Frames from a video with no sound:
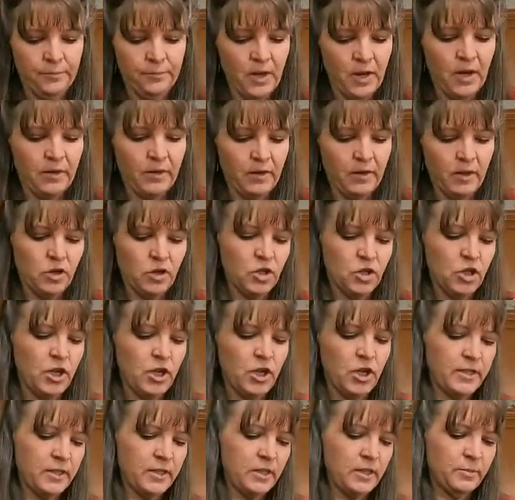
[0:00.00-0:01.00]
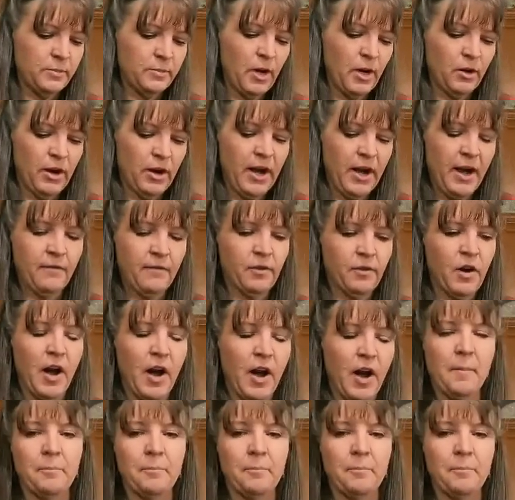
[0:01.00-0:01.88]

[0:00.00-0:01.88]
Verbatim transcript: I got just about a half